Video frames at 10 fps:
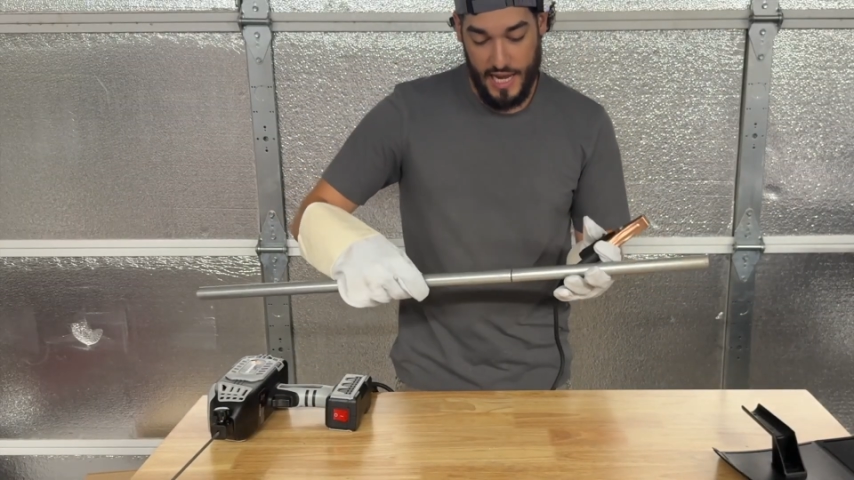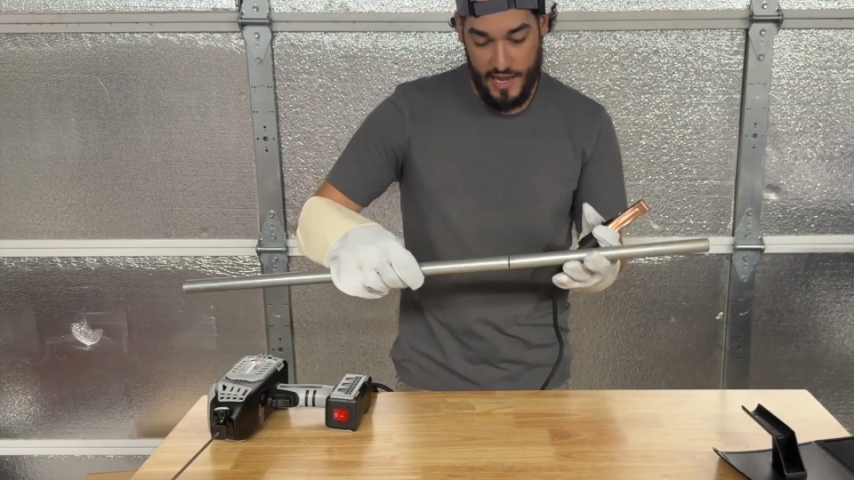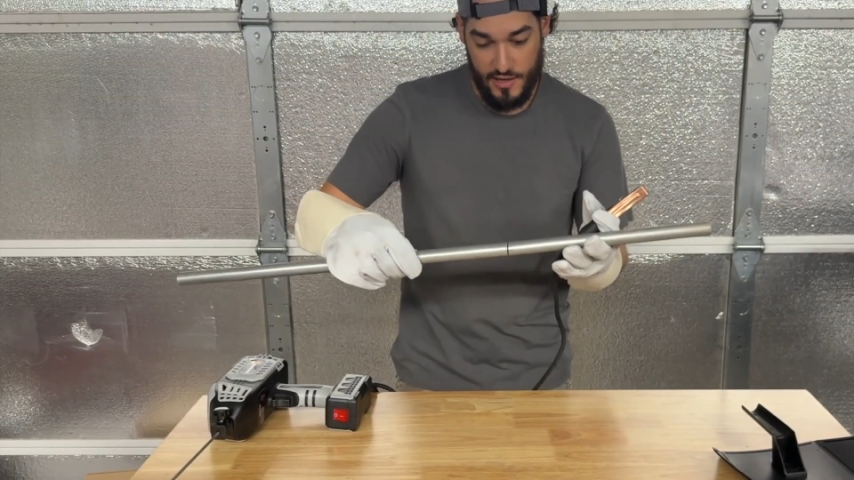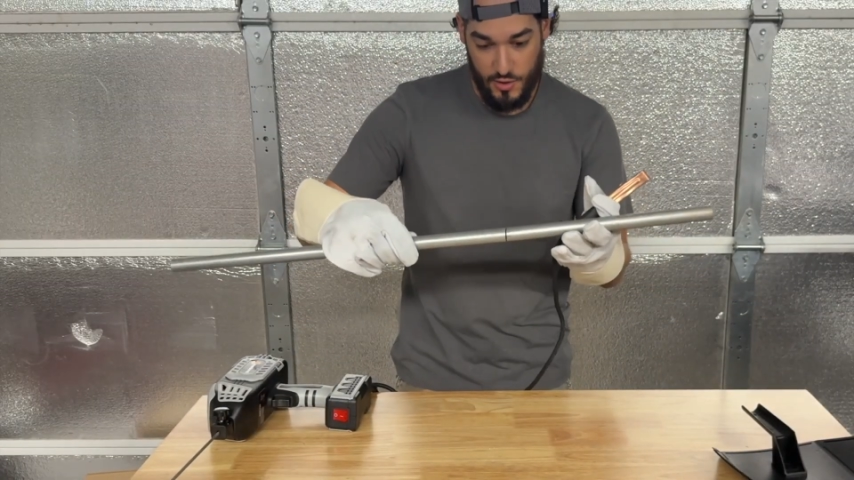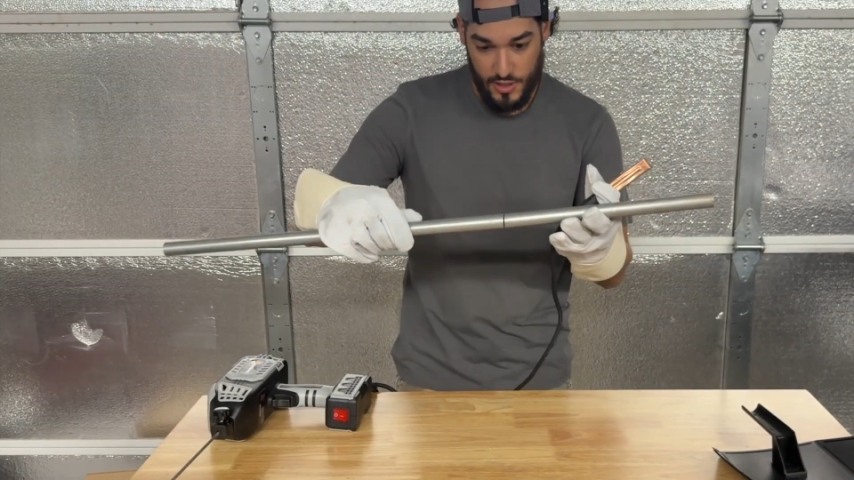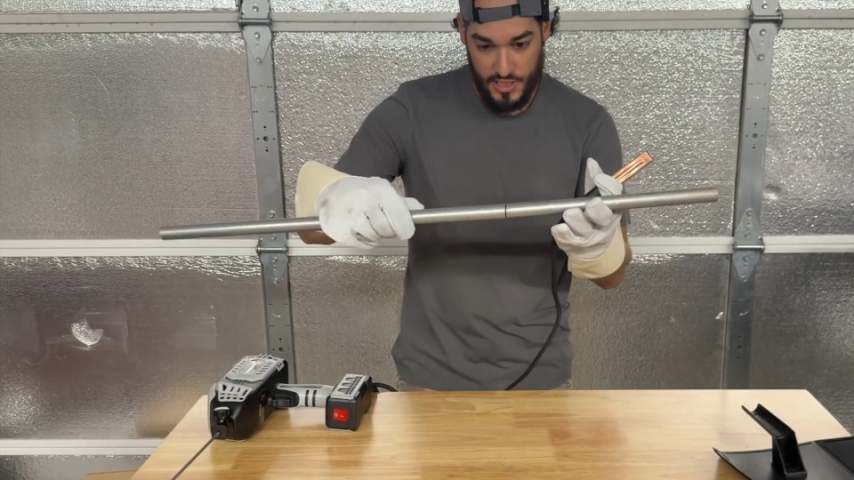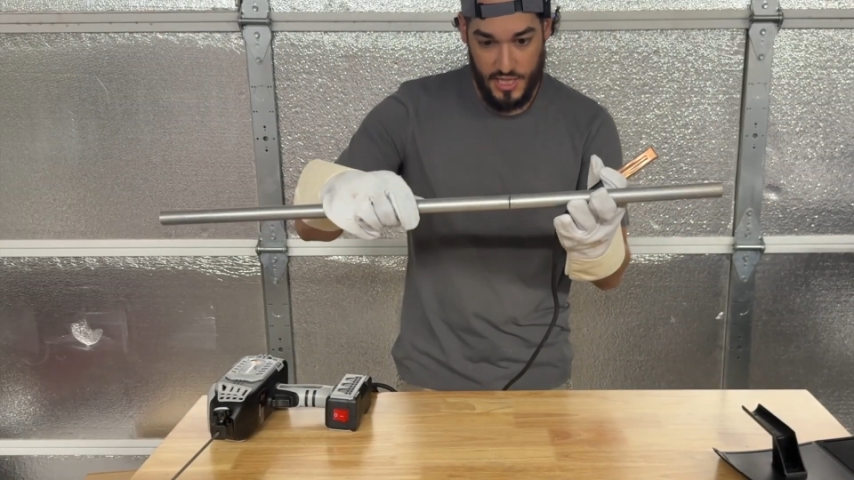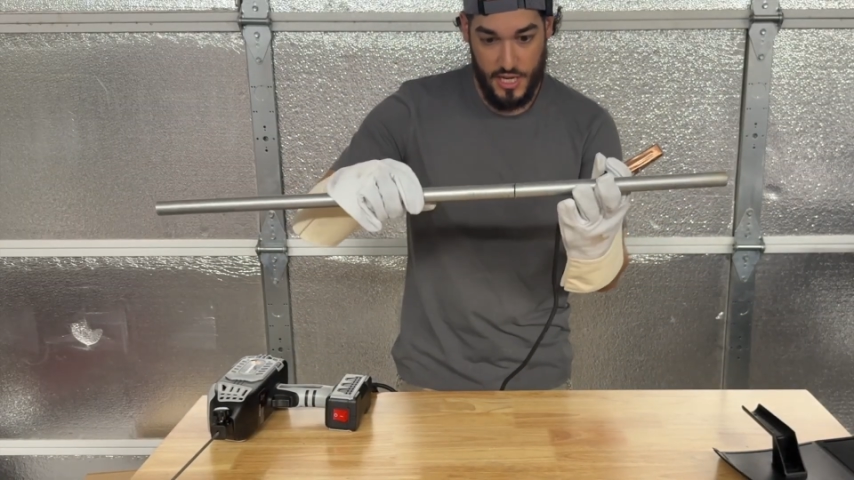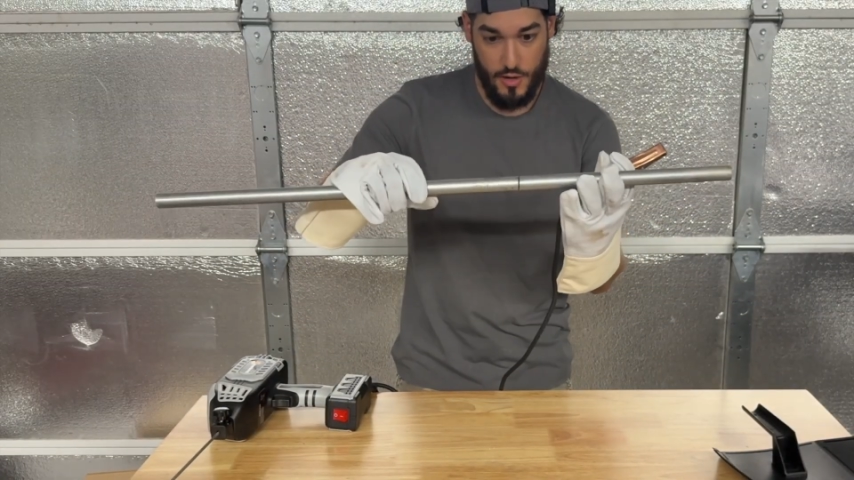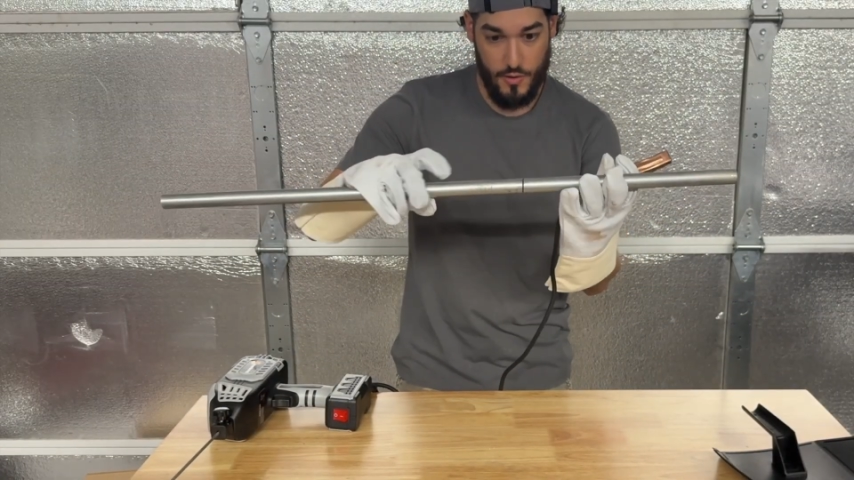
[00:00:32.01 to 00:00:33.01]
and you can
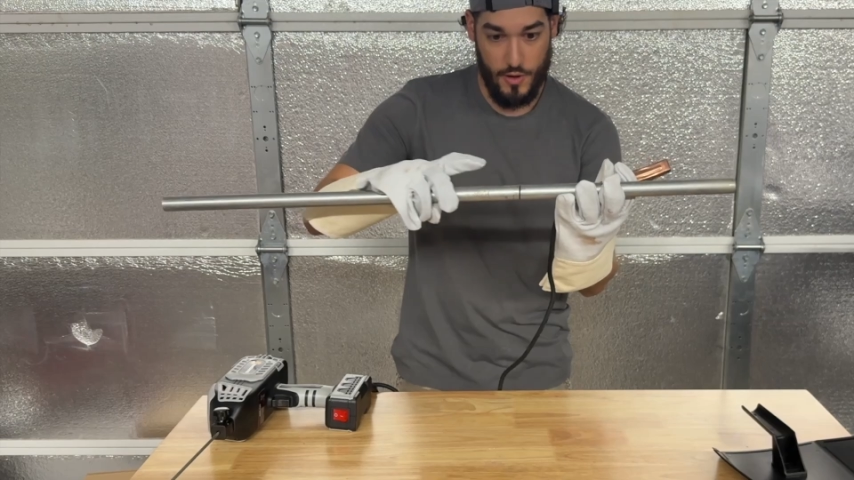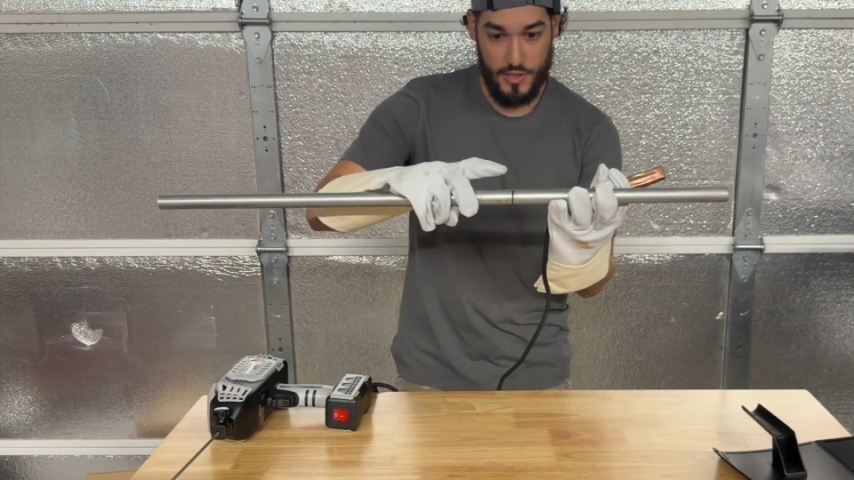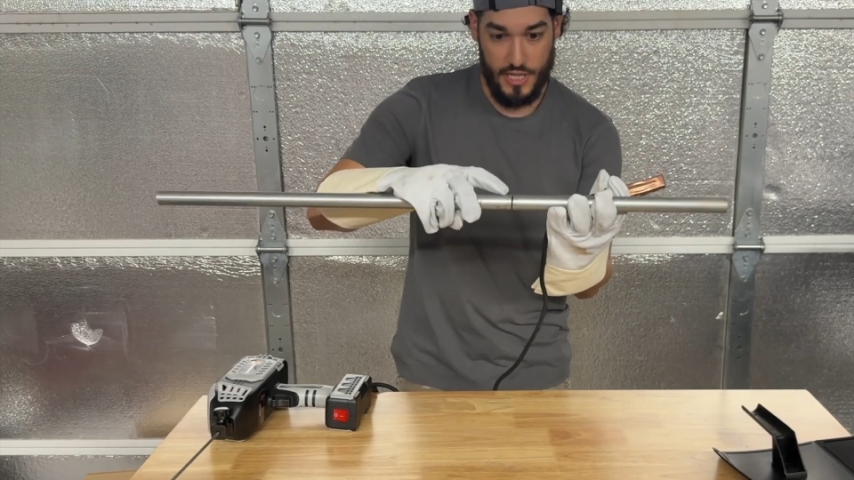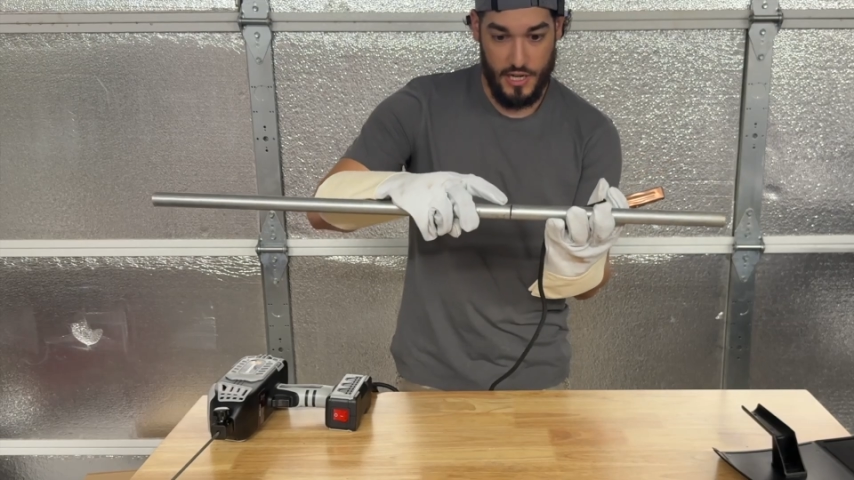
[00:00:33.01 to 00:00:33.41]
see here there's a